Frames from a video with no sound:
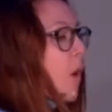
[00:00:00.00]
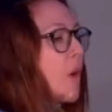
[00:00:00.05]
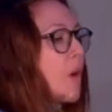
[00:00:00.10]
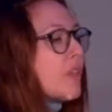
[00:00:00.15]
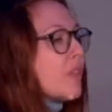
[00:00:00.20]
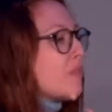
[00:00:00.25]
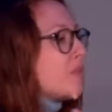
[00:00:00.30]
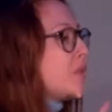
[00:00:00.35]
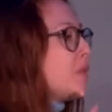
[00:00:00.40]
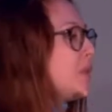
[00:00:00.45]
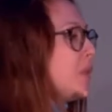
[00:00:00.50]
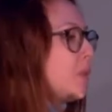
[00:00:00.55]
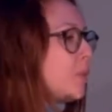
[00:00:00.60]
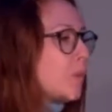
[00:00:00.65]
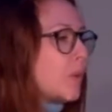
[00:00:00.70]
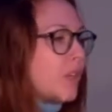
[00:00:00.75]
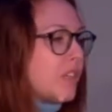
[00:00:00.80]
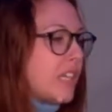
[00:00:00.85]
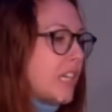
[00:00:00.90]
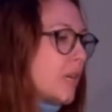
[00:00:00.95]
all the food in the
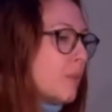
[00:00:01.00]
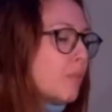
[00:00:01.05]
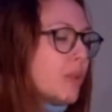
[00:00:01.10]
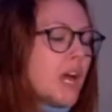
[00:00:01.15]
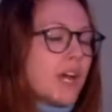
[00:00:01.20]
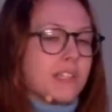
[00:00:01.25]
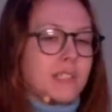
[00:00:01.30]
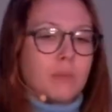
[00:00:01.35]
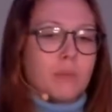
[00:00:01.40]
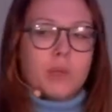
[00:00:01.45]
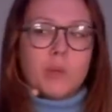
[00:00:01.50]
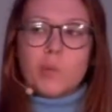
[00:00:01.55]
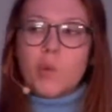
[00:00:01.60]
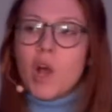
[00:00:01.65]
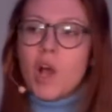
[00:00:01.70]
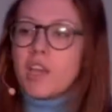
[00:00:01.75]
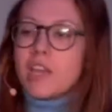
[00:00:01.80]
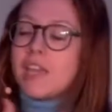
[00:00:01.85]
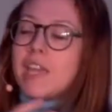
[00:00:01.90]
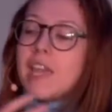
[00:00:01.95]
world he could possibly
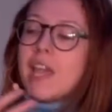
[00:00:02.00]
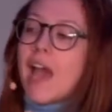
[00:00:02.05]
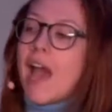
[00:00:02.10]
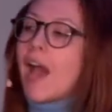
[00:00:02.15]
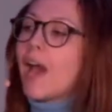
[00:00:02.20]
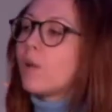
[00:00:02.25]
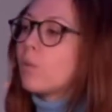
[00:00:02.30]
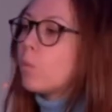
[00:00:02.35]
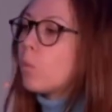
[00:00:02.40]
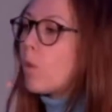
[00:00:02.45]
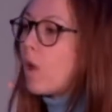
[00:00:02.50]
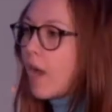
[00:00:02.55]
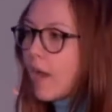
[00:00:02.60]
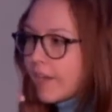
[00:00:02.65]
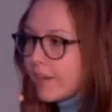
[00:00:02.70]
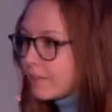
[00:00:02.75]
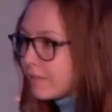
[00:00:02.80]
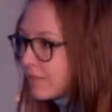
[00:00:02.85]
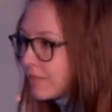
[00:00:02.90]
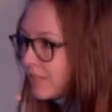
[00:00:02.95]
want. He had
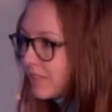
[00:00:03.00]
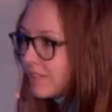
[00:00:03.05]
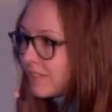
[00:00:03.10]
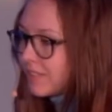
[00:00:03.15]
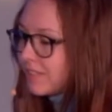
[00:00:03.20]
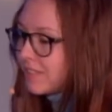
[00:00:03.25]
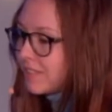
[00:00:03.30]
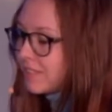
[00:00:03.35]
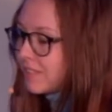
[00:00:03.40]
wives.